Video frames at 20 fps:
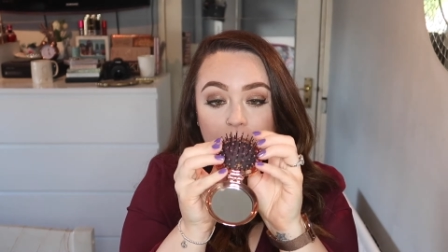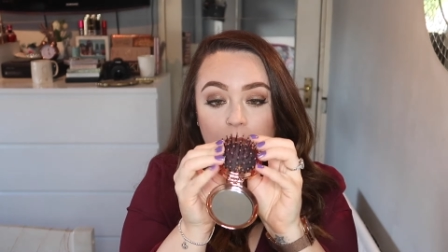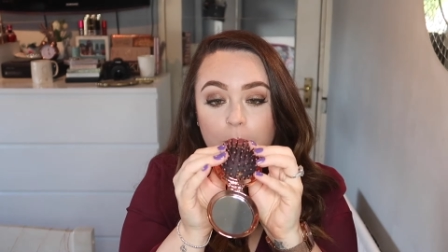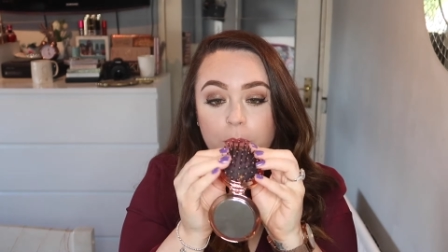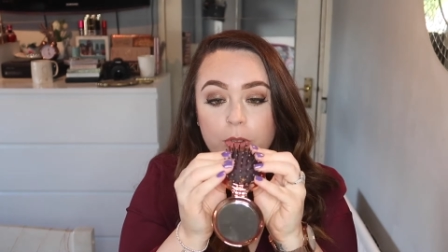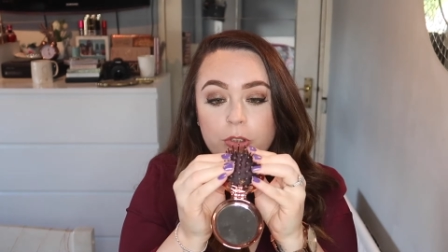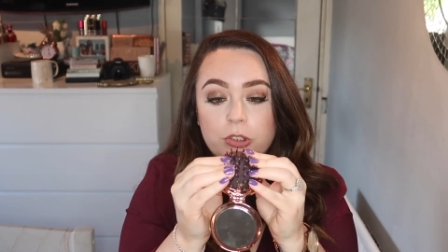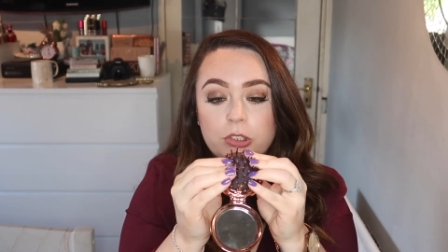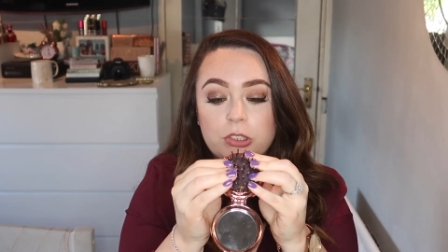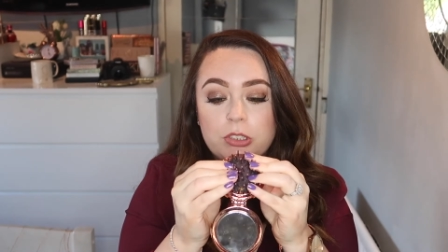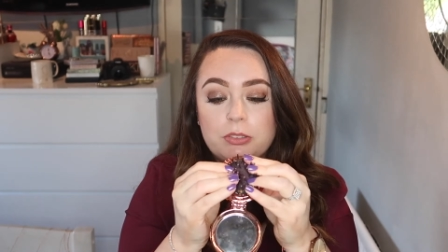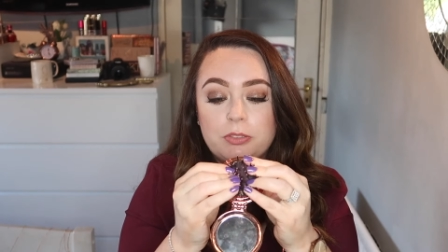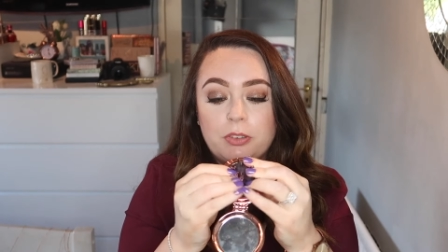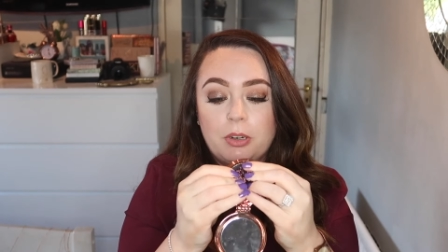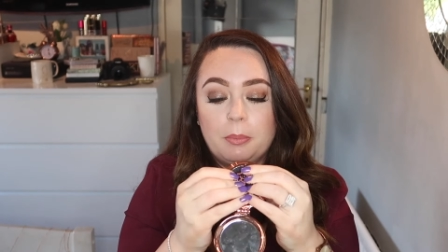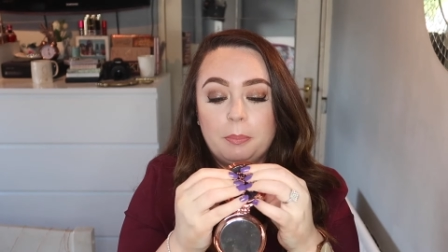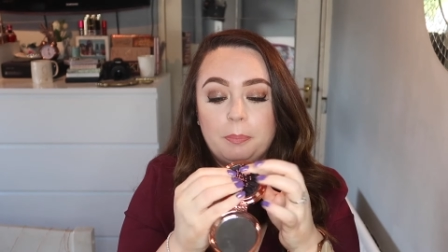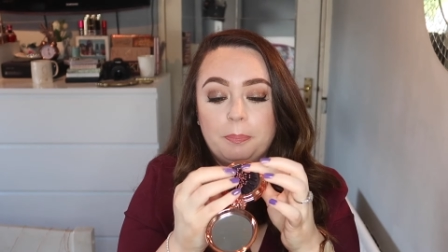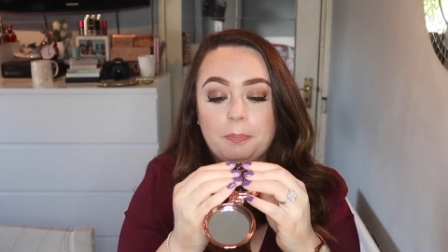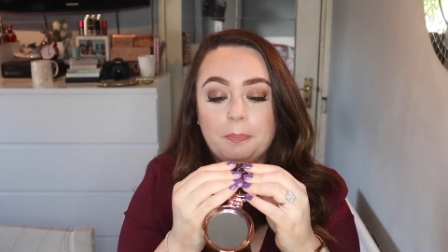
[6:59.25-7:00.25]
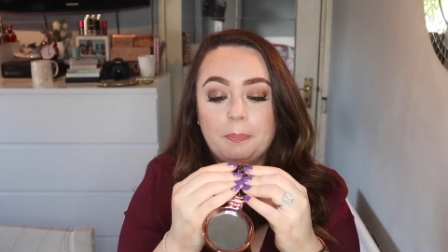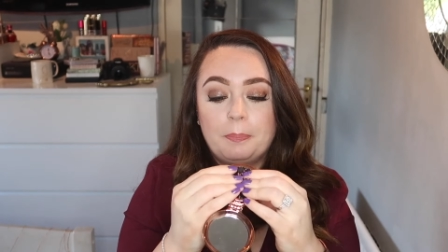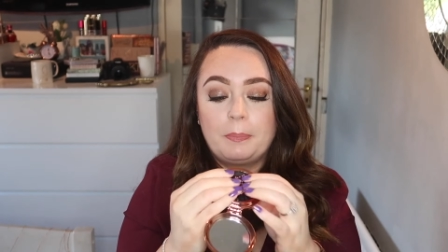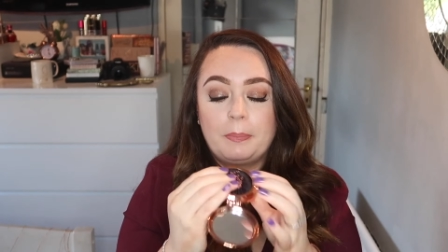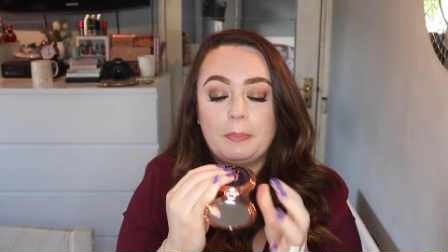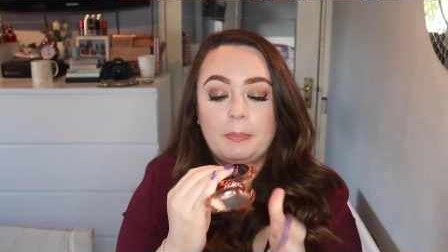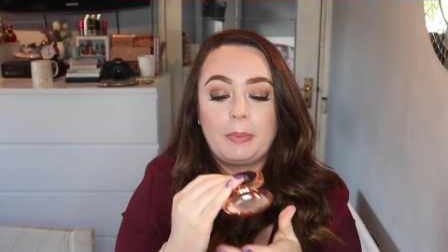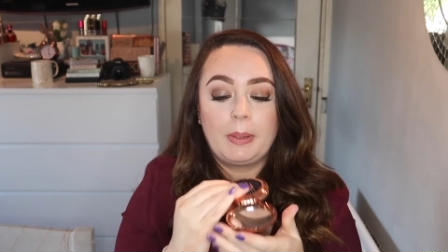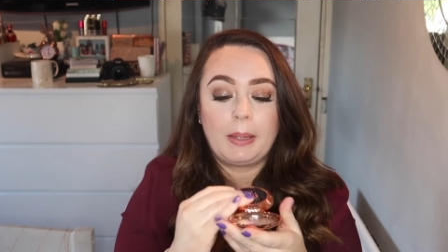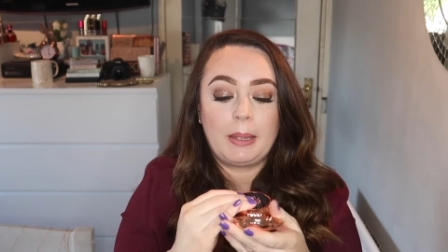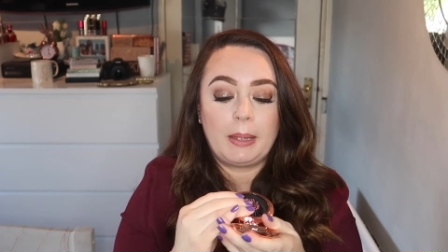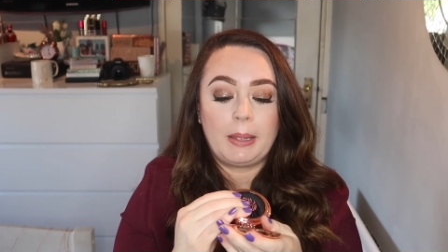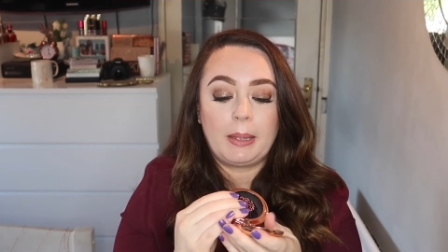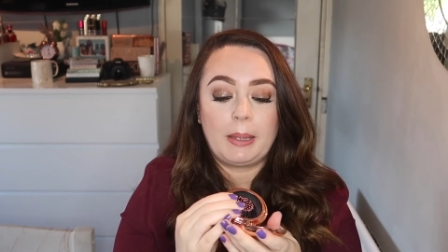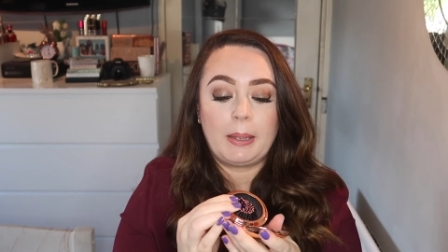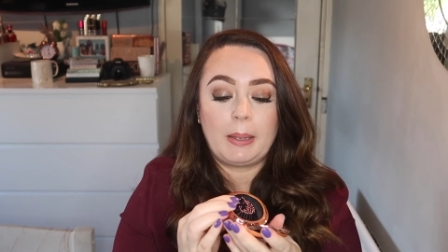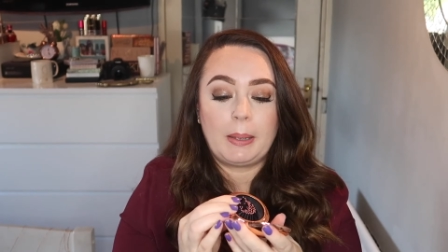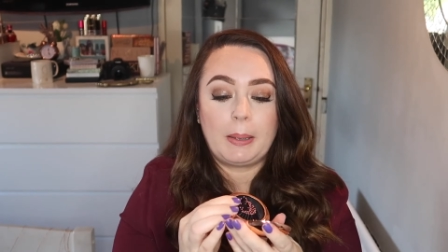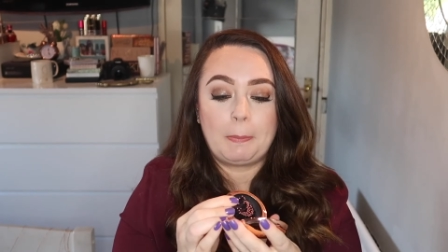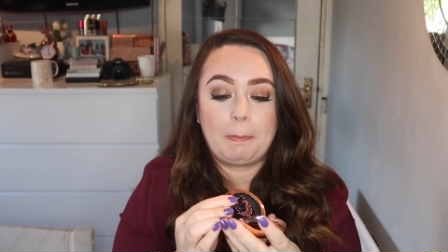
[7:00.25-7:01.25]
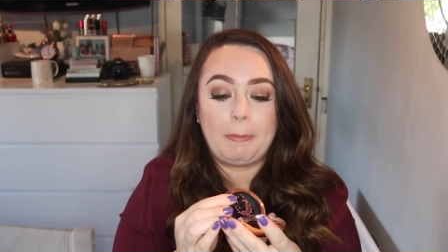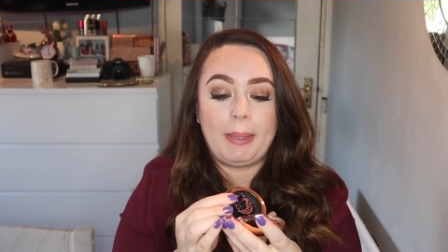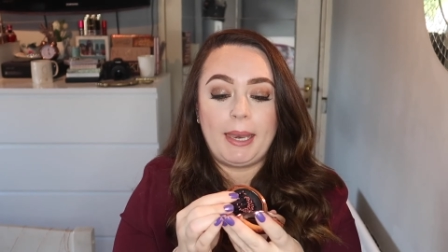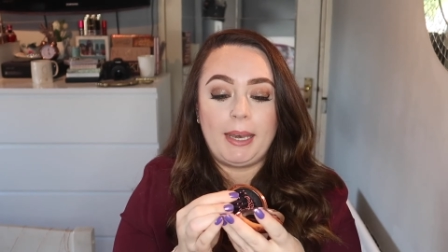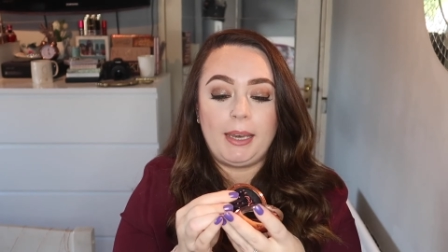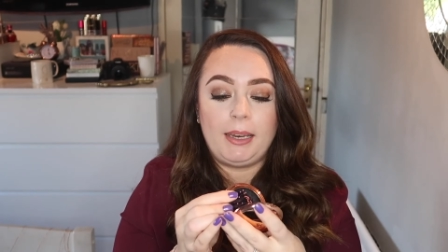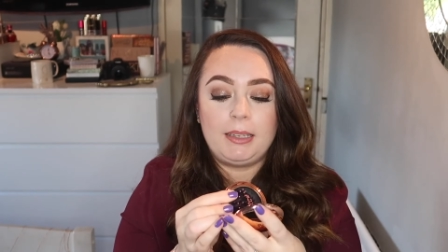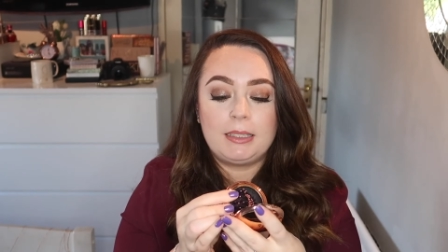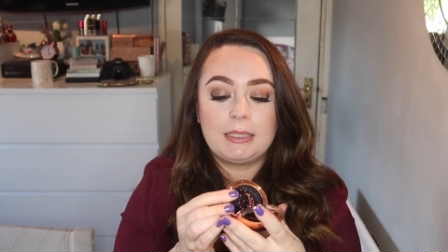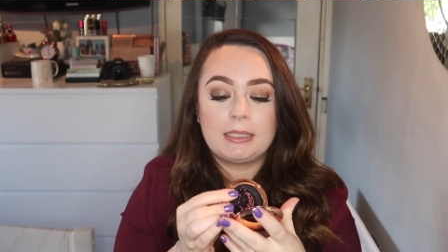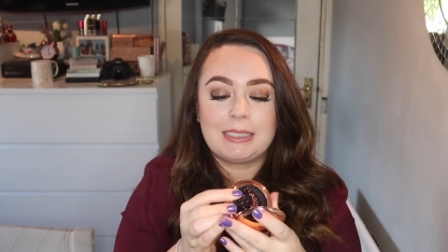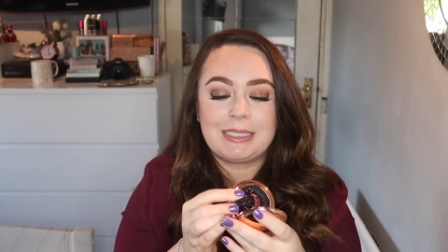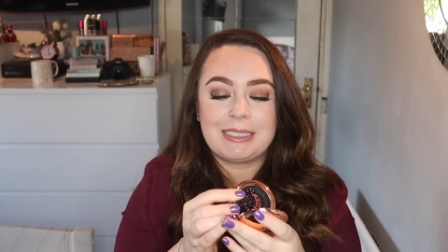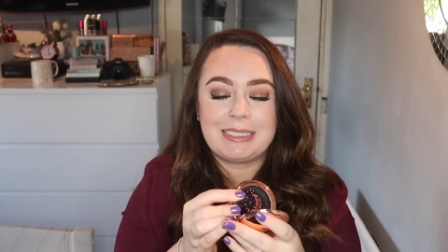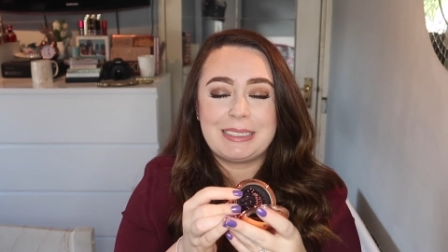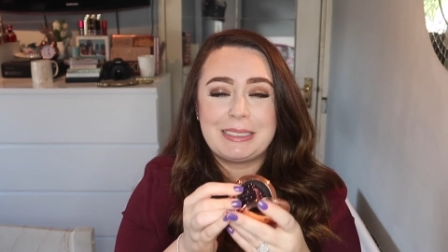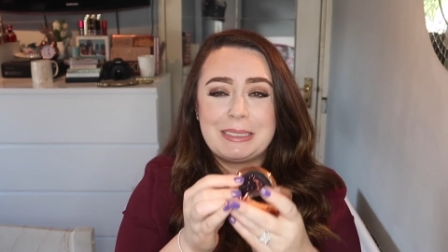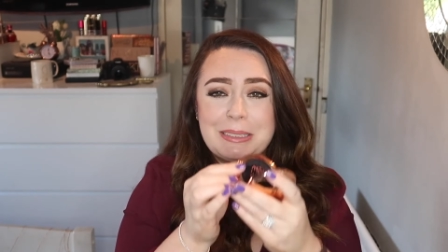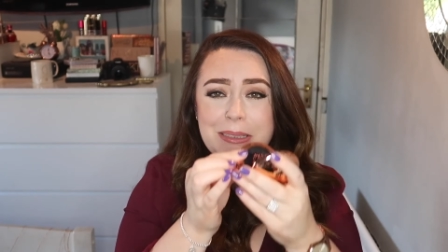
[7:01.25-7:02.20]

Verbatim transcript: little brushes from Penny's.